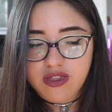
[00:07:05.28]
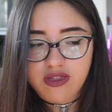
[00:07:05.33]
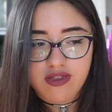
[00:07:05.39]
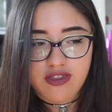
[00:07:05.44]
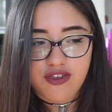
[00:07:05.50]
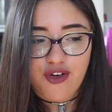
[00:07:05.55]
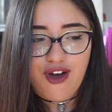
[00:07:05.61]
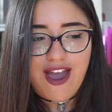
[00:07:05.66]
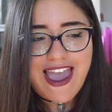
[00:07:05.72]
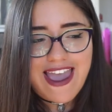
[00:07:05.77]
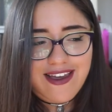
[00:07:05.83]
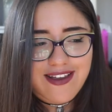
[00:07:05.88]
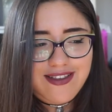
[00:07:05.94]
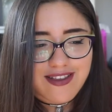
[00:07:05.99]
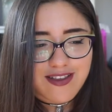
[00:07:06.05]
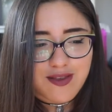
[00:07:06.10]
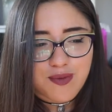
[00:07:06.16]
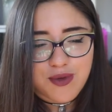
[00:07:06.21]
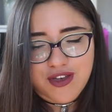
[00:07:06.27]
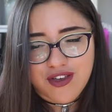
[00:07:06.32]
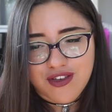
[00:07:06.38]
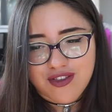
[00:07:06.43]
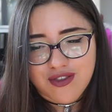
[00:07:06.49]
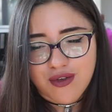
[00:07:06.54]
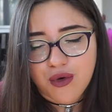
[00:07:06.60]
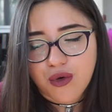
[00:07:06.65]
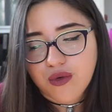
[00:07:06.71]
with your ex, it's
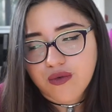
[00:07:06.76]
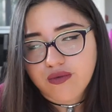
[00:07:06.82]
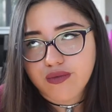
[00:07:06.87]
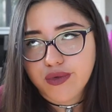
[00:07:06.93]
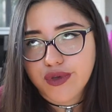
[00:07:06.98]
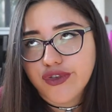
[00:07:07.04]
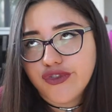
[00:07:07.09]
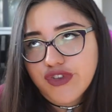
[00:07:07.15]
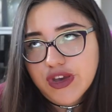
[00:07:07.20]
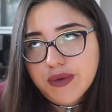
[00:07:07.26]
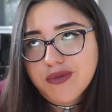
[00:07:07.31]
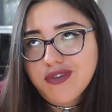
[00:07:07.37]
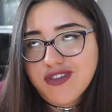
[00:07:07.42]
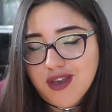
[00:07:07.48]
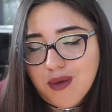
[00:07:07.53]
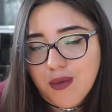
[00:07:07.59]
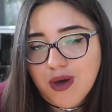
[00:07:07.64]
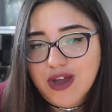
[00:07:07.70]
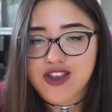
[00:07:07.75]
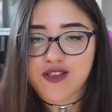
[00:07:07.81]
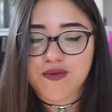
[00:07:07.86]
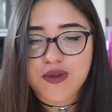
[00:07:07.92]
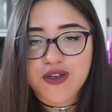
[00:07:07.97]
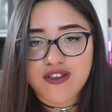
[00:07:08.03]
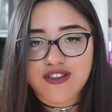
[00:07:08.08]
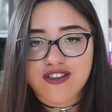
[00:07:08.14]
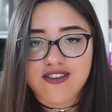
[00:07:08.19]
because, or when you dream with someone, it's
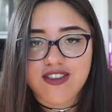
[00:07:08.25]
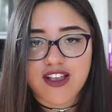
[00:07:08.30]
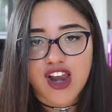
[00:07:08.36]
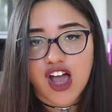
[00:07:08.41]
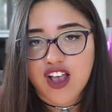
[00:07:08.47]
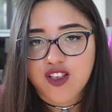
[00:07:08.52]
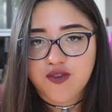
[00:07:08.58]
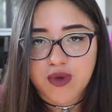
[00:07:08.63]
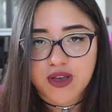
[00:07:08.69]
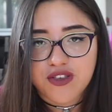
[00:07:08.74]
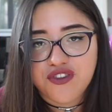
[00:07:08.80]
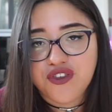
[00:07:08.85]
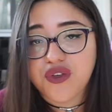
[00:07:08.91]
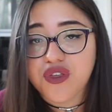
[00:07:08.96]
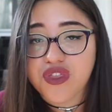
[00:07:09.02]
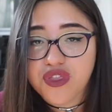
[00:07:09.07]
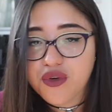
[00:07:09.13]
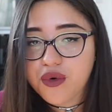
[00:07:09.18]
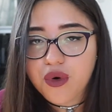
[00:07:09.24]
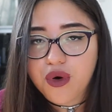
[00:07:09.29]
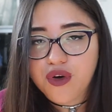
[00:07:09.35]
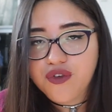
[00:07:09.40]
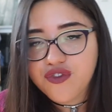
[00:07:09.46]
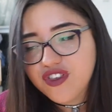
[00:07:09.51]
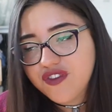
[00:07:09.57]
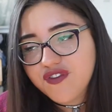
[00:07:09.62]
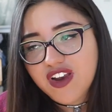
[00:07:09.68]
because it's the last person you thought
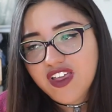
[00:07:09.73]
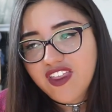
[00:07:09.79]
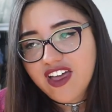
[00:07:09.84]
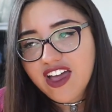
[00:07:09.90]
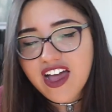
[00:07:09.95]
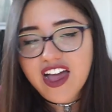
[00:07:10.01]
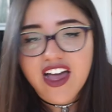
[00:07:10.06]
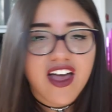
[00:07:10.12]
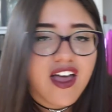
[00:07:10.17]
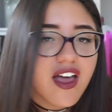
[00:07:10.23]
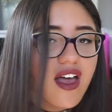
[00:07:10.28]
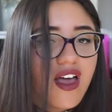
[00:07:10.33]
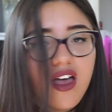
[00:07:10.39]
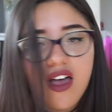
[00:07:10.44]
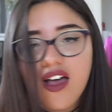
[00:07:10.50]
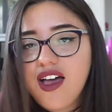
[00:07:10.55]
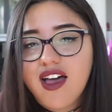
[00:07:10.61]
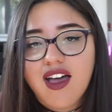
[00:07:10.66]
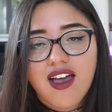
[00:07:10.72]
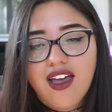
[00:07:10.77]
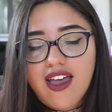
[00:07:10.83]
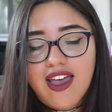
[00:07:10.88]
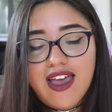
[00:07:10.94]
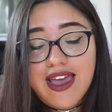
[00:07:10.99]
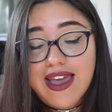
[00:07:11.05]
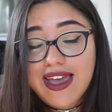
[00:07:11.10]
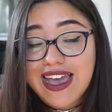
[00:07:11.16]
of, stuff like that.
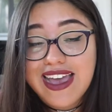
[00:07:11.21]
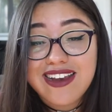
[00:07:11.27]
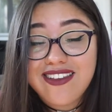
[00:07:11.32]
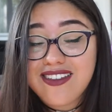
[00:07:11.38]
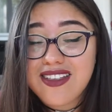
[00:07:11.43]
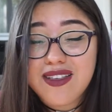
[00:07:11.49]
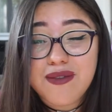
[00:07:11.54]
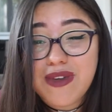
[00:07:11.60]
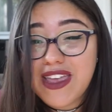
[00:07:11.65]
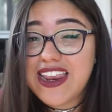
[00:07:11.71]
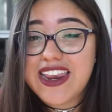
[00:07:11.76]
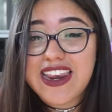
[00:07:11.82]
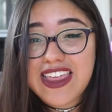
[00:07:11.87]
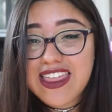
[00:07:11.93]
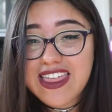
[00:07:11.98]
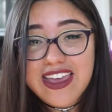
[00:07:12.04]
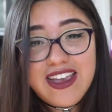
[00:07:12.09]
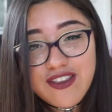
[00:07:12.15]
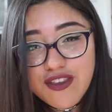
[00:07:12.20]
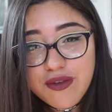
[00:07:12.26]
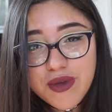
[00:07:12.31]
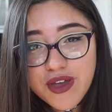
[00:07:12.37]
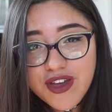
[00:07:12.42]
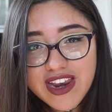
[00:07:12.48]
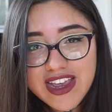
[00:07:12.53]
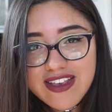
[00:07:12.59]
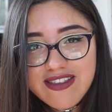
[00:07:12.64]
It doesn't mean anything, to
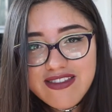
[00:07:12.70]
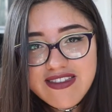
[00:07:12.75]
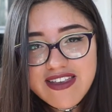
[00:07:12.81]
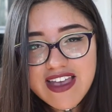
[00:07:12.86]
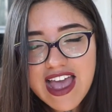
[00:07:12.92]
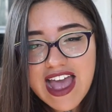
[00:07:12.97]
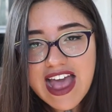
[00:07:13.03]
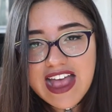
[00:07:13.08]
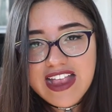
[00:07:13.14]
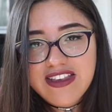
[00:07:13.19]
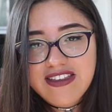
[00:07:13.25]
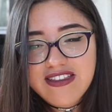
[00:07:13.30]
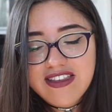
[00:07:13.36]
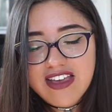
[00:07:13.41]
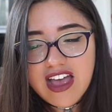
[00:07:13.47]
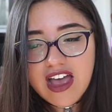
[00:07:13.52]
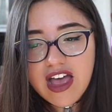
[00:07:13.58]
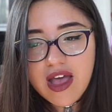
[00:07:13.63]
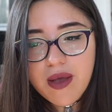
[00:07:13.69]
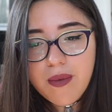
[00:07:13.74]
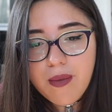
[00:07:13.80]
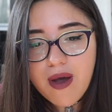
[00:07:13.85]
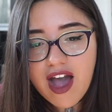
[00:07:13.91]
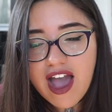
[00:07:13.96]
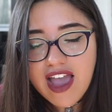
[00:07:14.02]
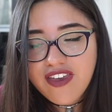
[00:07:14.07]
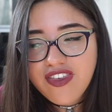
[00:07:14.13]
be honest, and um,
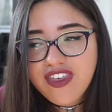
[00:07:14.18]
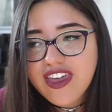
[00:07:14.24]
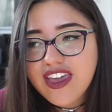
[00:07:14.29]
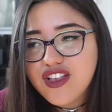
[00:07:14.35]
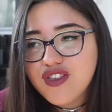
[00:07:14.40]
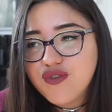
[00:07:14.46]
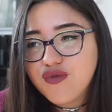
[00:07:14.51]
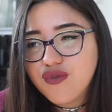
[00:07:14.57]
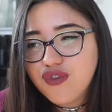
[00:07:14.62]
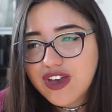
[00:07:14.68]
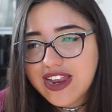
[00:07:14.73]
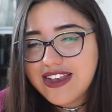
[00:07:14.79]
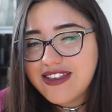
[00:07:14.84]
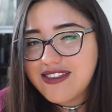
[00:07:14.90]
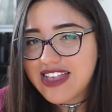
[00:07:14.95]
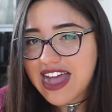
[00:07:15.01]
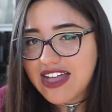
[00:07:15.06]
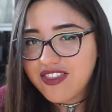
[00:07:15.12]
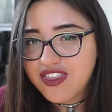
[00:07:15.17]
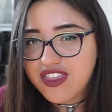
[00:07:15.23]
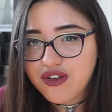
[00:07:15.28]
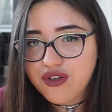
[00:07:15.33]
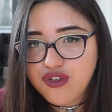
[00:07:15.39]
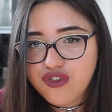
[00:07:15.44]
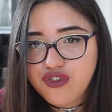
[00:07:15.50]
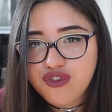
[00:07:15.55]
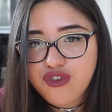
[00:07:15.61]
I think it's really sad that
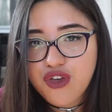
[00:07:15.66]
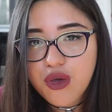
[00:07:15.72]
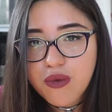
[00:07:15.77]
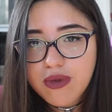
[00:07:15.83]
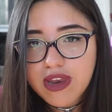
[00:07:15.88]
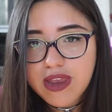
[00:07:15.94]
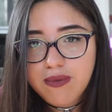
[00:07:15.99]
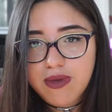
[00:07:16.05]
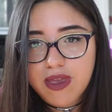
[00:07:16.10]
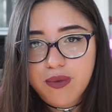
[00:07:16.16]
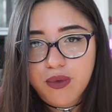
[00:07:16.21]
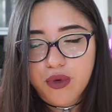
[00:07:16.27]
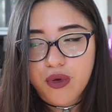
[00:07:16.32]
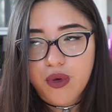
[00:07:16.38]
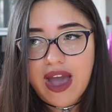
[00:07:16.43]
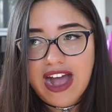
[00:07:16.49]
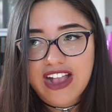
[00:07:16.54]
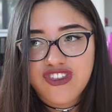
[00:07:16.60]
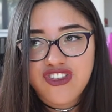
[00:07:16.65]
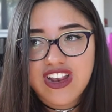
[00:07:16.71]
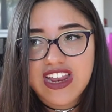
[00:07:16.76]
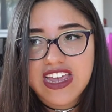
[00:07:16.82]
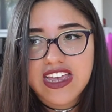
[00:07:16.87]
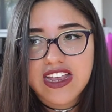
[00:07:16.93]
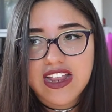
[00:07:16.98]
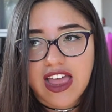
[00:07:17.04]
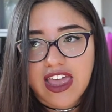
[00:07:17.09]
there are so many people who
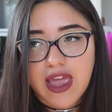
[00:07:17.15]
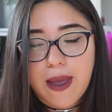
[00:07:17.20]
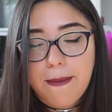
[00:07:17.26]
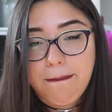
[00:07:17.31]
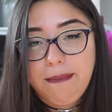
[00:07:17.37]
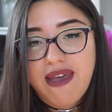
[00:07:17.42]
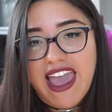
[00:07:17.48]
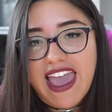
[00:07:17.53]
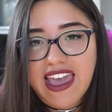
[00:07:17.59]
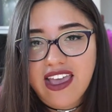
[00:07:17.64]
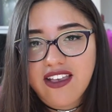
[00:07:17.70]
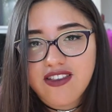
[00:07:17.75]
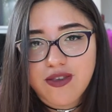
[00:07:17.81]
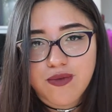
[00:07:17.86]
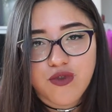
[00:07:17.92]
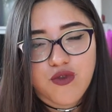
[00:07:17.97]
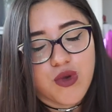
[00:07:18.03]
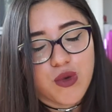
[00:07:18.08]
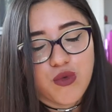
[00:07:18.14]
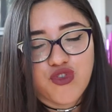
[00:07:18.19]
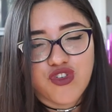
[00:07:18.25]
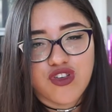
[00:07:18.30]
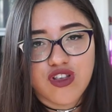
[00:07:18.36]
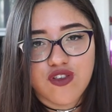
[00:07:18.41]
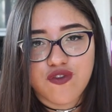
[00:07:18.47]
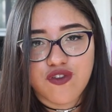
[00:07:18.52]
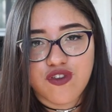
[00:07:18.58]
actually like pay
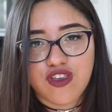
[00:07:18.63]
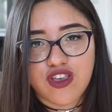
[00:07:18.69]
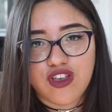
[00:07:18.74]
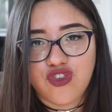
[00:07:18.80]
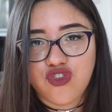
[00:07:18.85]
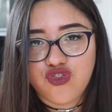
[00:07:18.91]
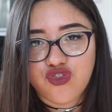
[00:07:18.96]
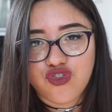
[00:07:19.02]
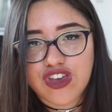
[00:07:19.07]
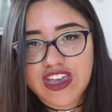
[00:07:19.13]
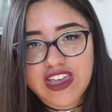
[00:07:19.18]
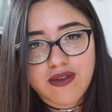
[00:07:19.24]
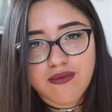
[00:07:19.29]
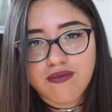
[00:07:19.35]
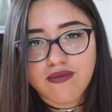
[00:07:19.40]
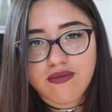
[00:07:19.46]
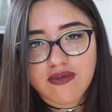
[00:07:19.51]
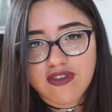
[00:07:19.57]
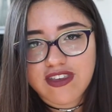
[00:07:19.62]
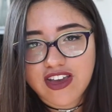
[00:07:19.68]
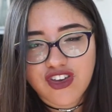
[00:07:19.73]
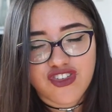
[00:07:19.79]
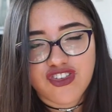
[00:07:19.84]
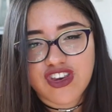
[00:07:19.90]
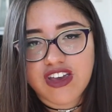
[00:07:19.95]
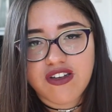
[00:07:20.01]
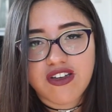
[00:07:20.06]
subscriptions for these dream
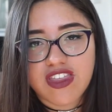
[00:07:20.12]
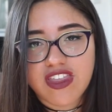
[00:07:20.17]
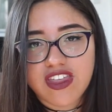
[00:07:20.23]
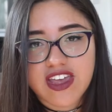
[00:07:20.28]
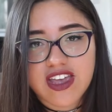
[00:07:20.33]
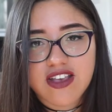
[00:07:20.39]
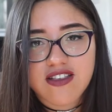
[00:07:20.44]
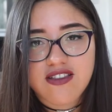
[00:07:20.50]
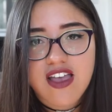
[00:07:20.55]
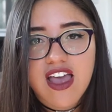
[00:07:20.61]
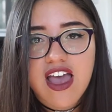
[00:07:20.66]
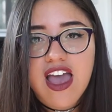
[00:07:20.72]
dictionary things,